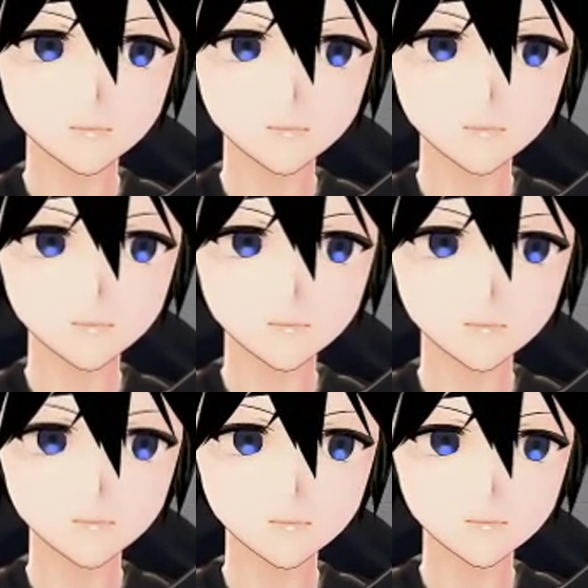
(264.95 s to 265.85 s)
Well, the
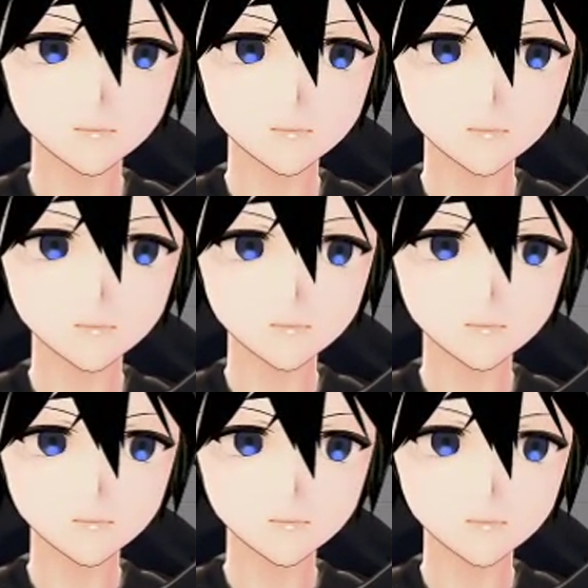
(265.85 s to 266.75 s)
same camera. I
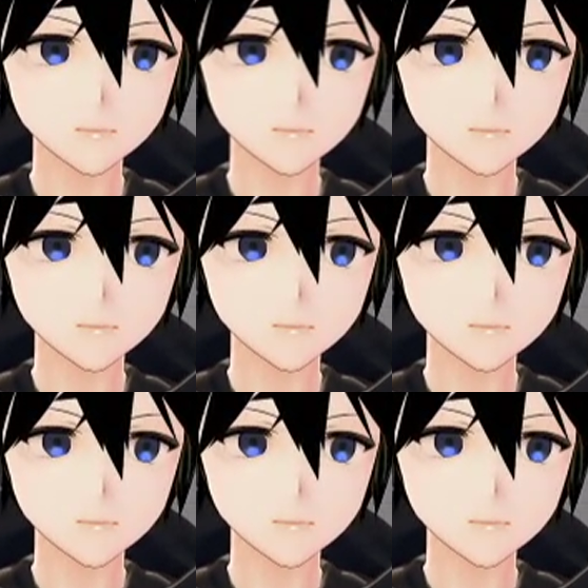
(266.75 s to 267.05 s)
don't have many